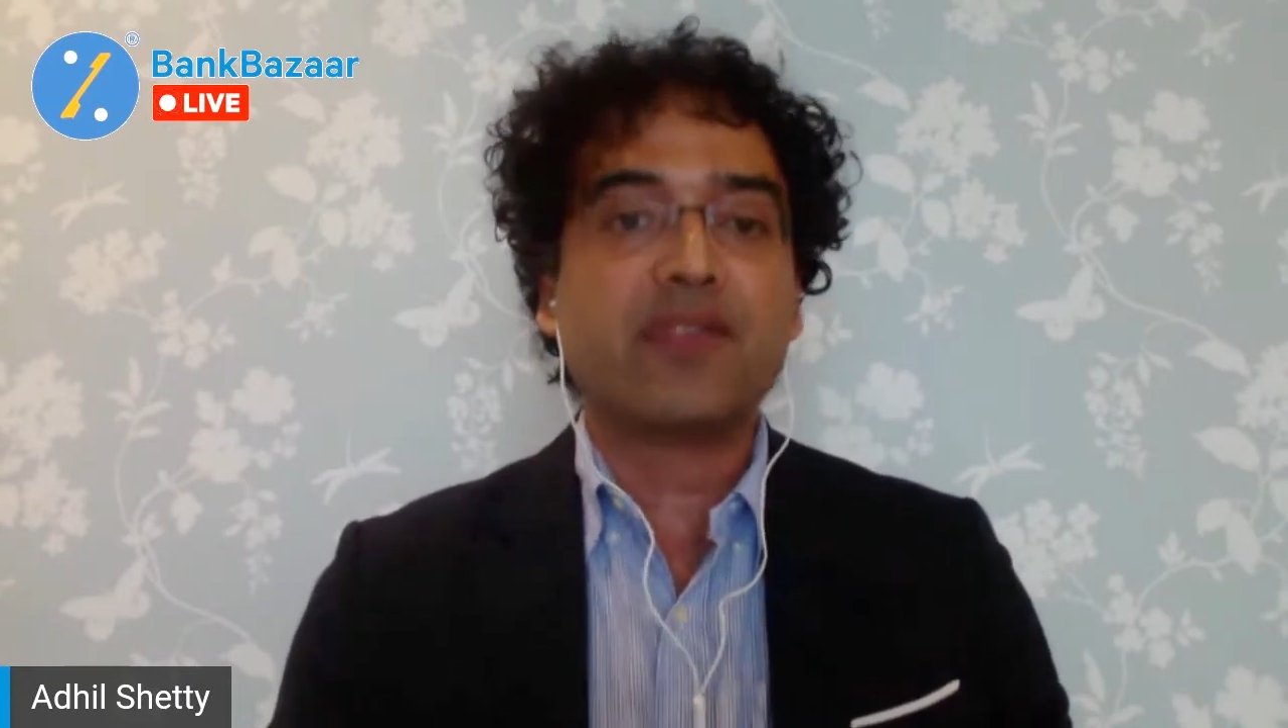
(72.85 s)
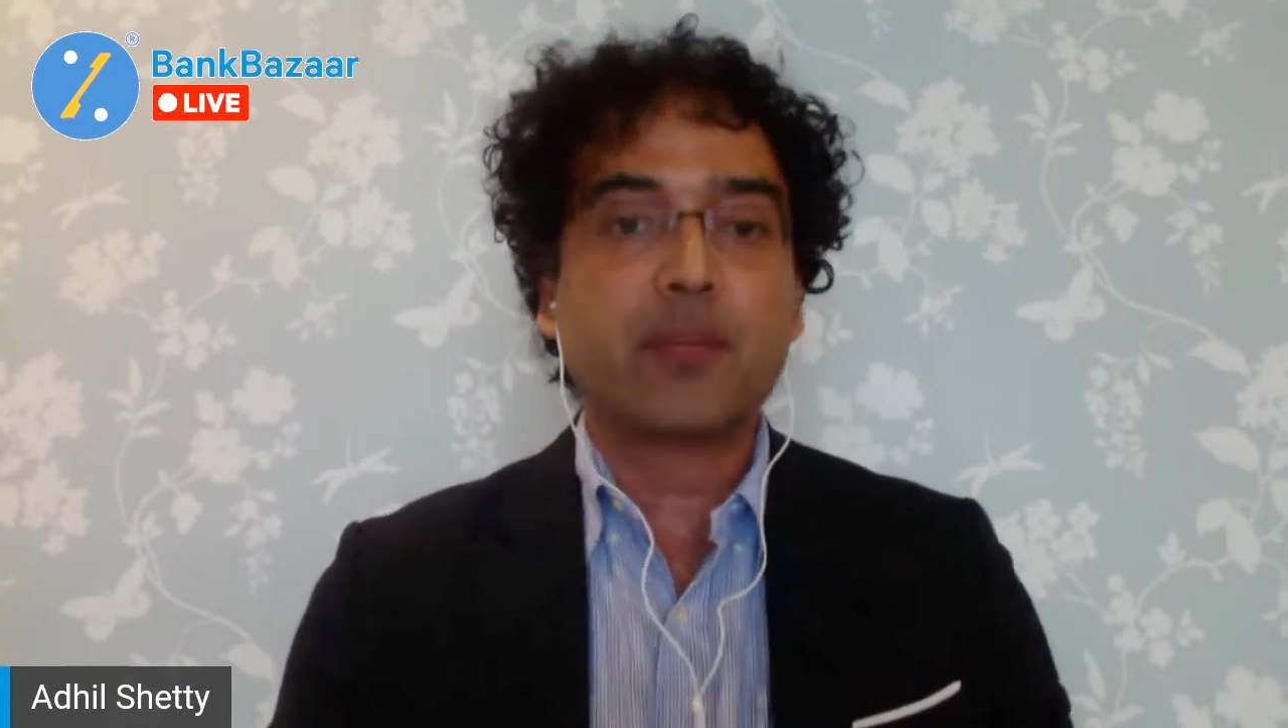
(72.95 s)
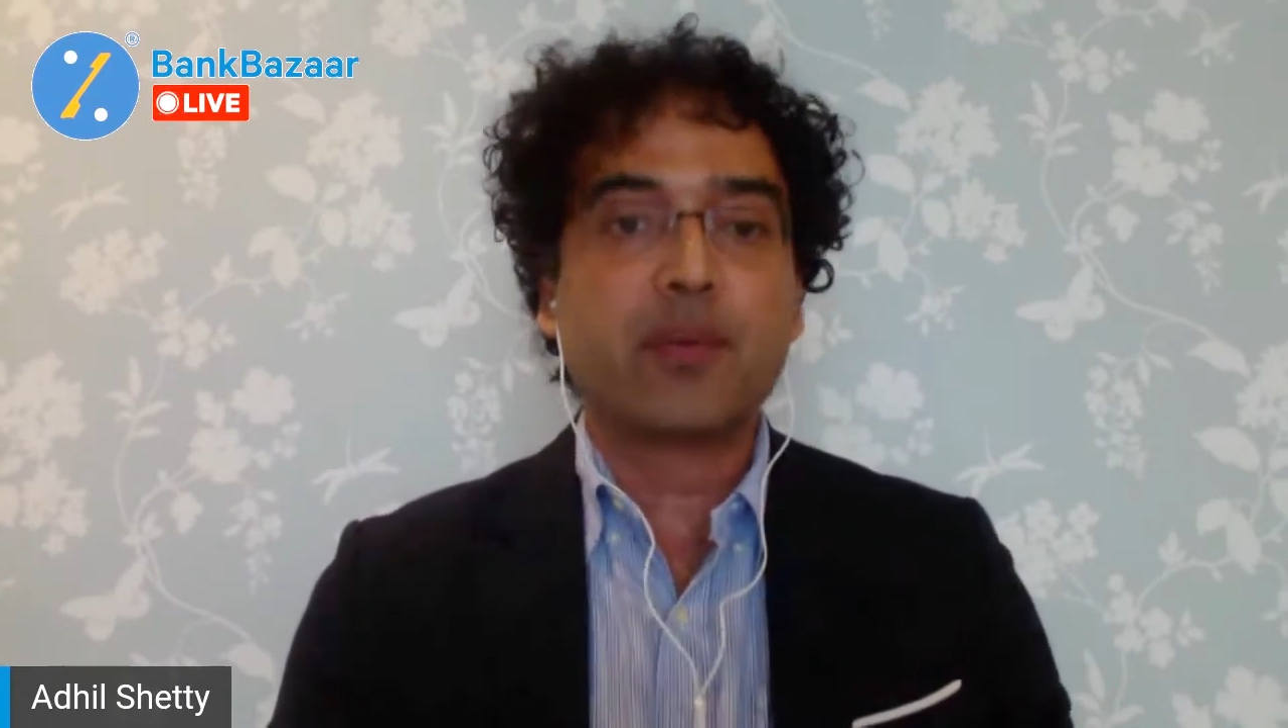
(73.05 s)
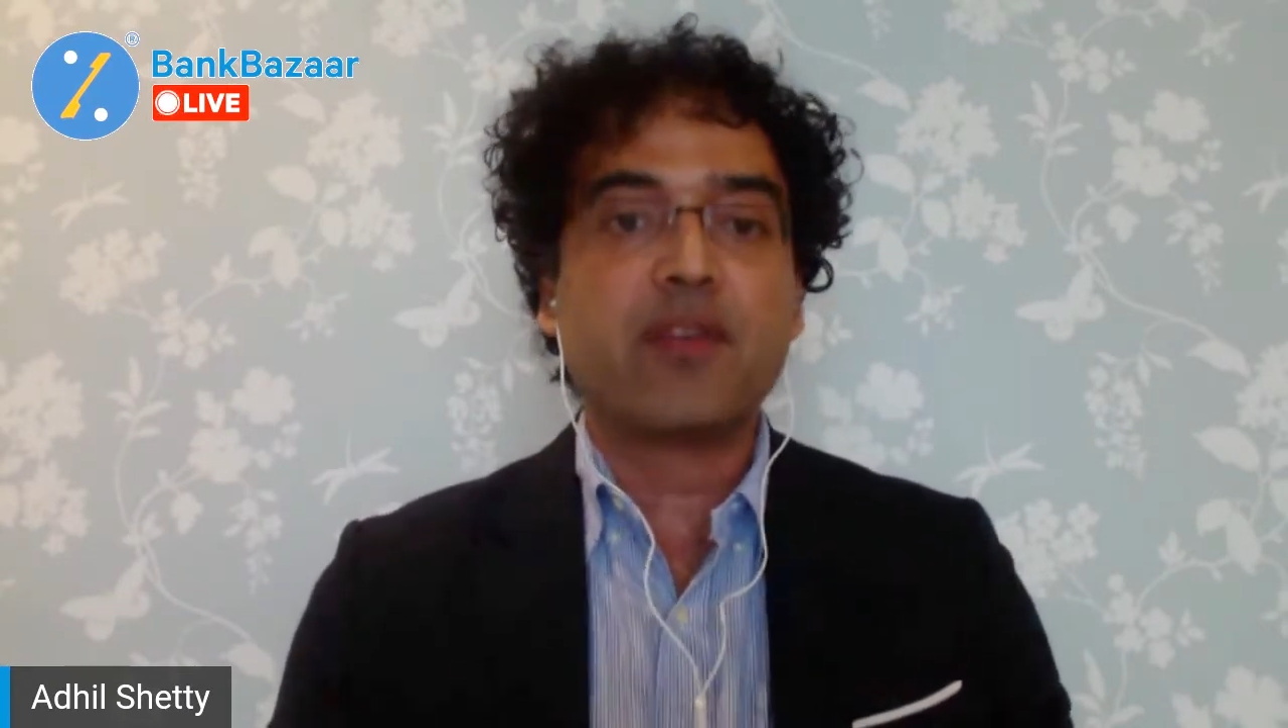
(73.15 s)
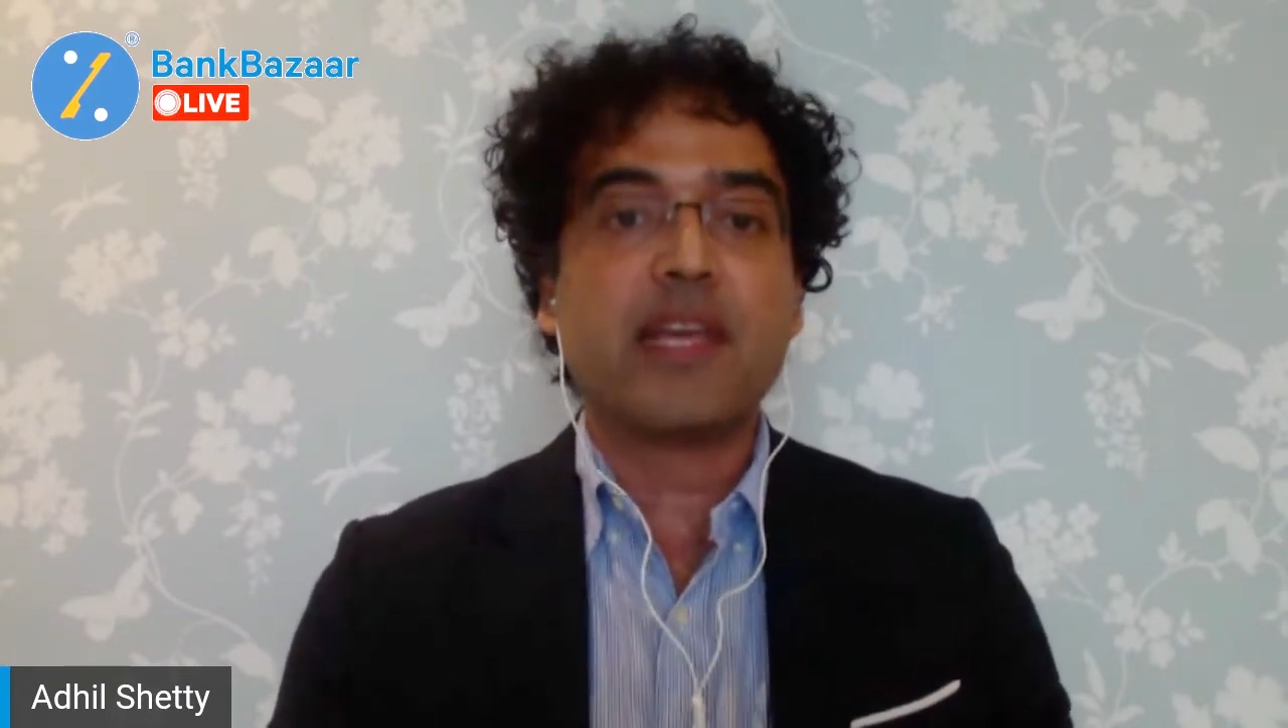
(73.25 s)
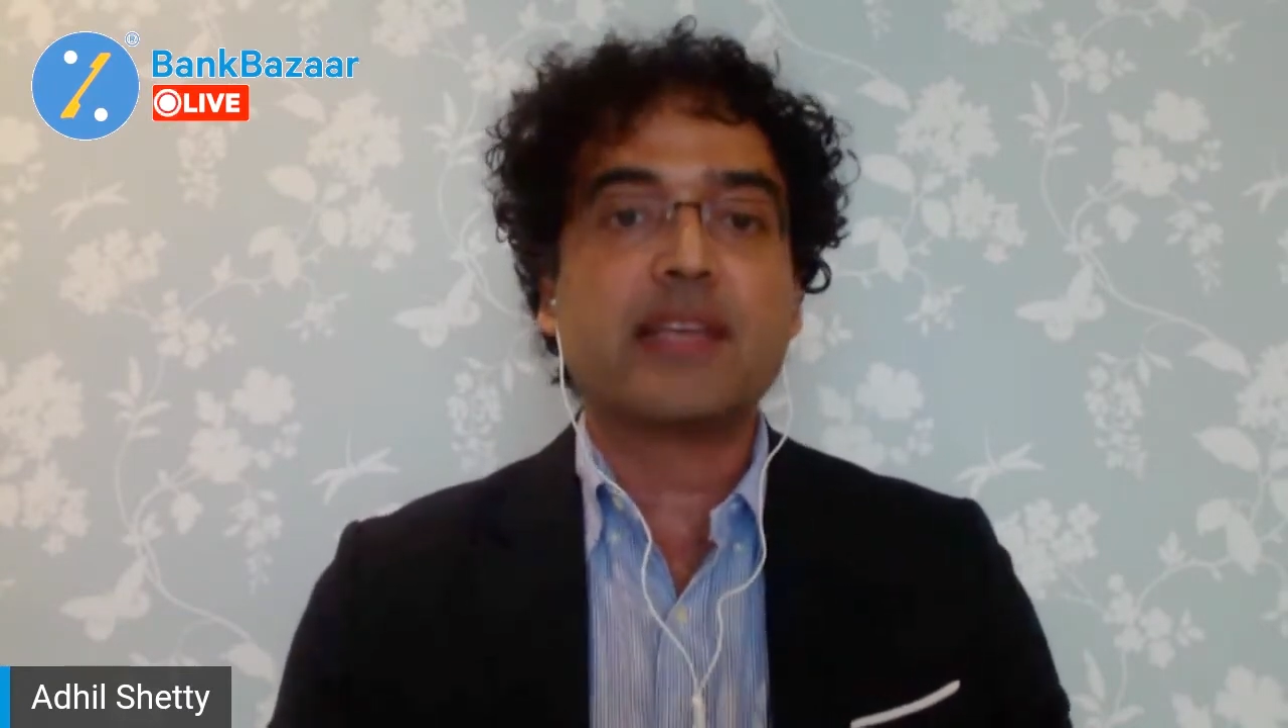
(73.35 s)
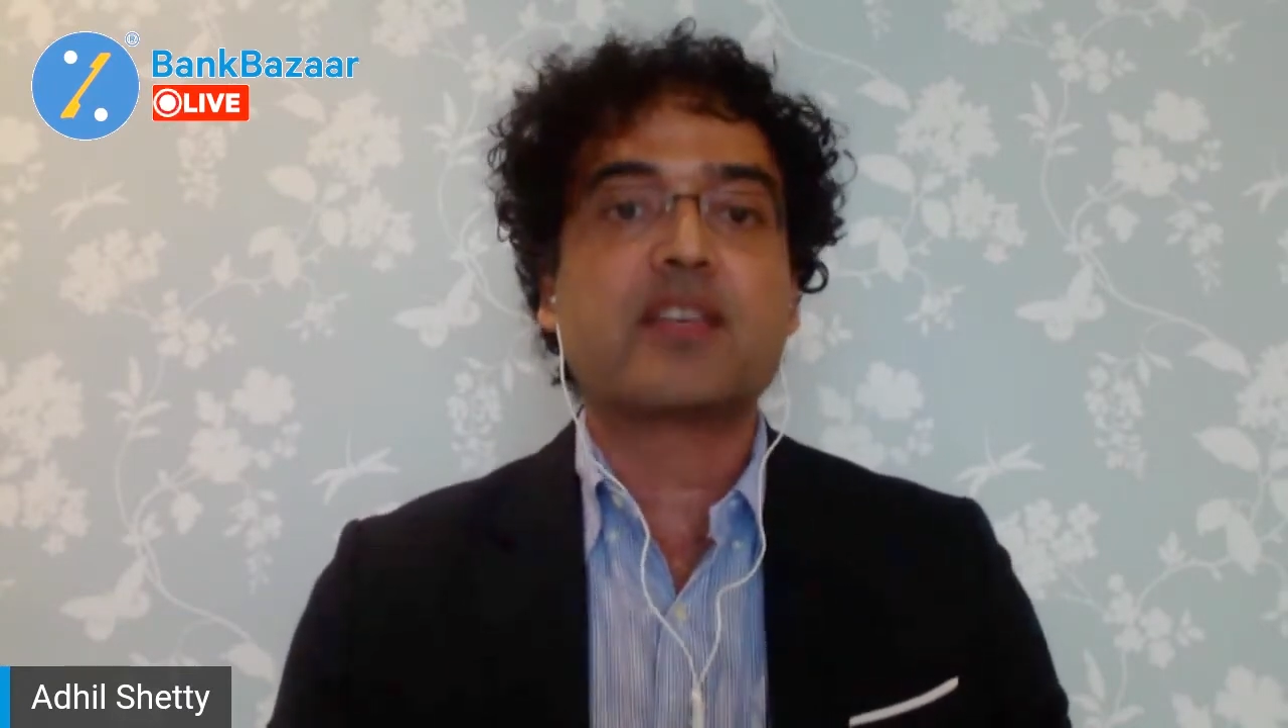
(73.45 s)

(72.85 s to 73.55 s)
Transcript: the privilege